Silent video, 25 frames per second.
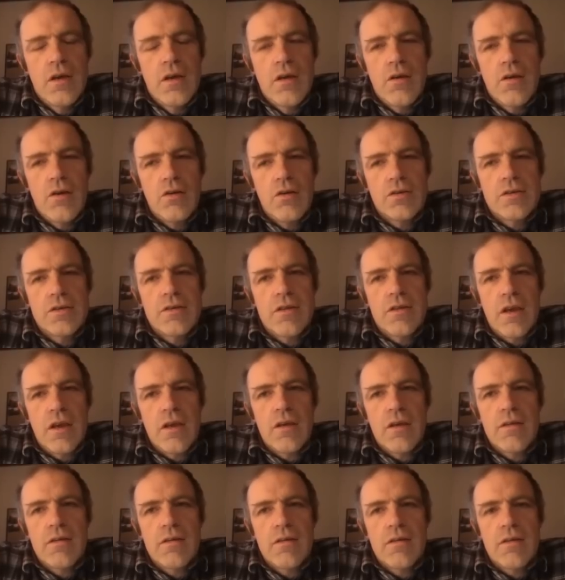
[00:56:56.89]
us
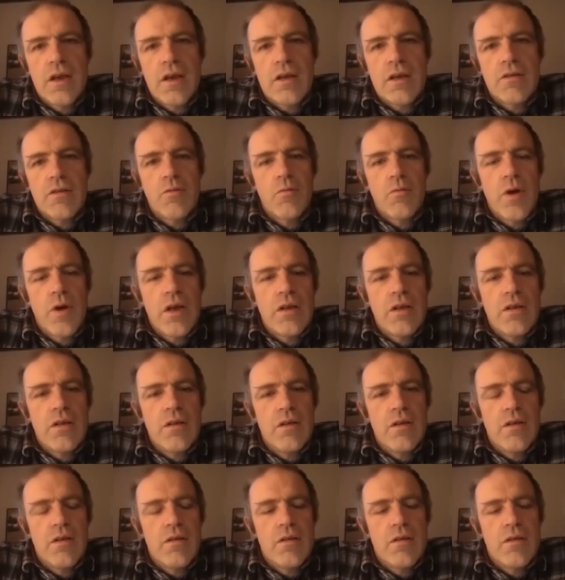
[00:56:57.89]
think that
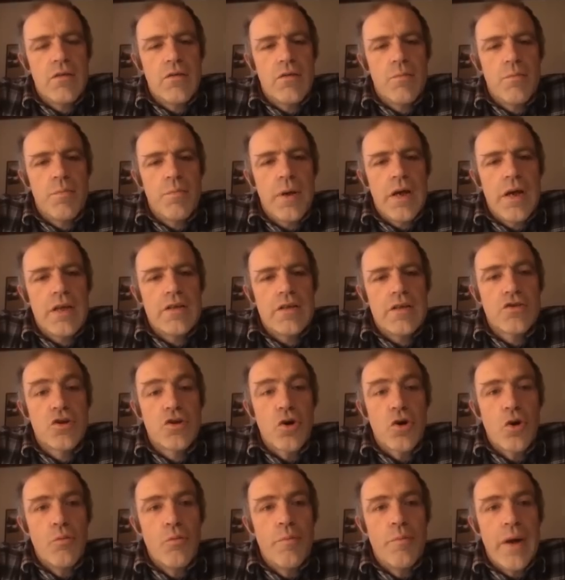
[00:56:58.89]
when the plants
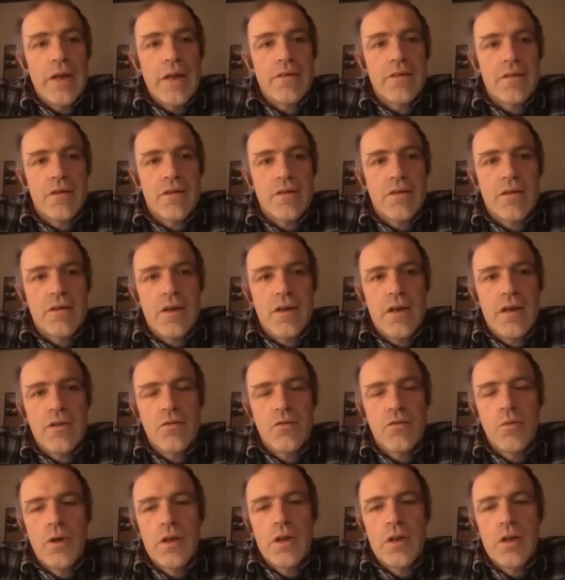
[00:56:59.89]
grow better, it will